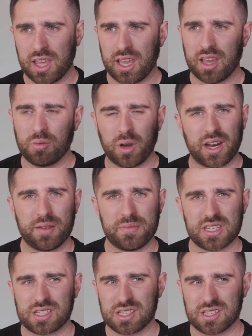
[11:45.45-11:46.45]
And what I
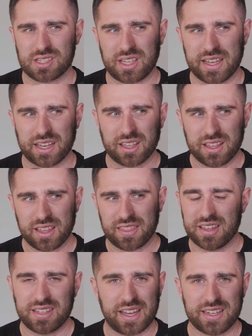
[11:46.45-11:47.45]
miss is like
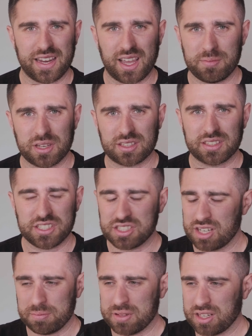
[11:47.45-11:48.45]
the dynamically
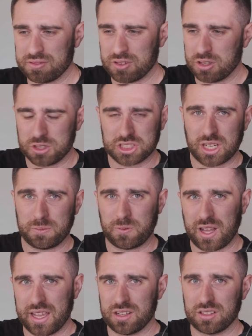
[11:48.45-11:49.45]
dumping a Photoshop
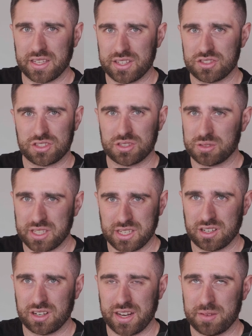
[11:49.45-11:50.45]
file into
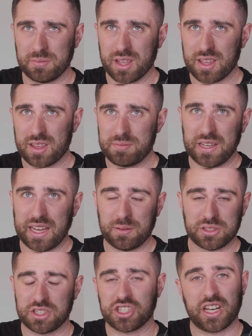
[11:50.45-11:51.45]
here and being able
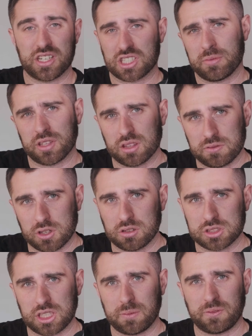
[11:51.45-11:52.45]
to change something in the
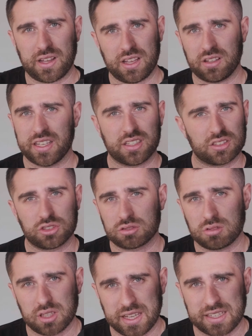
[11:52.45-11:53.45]
Photoshop file, hit
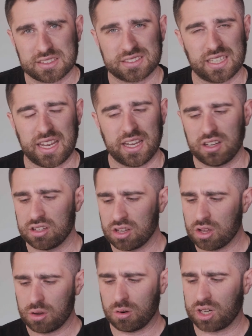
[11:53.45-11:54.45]
Control S and
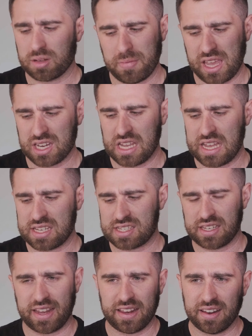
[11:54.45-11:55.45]
or Command
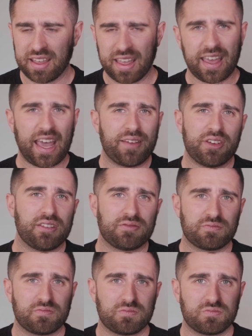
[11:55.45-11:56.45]
S, and have it
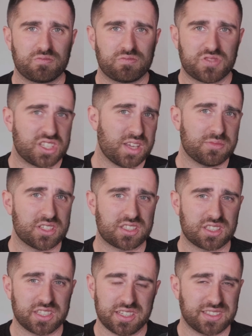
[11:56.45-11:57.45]

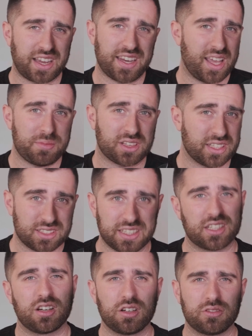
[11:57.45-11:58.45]
seamlessly dynamically
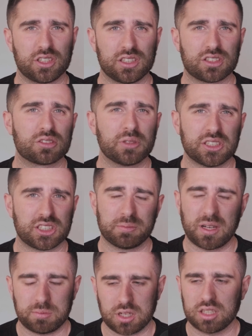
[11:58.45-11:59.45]
link over and switch in
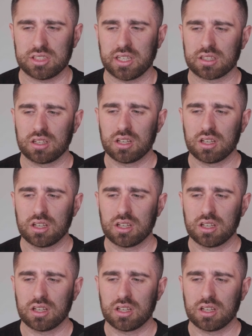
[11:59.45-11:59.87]
my project.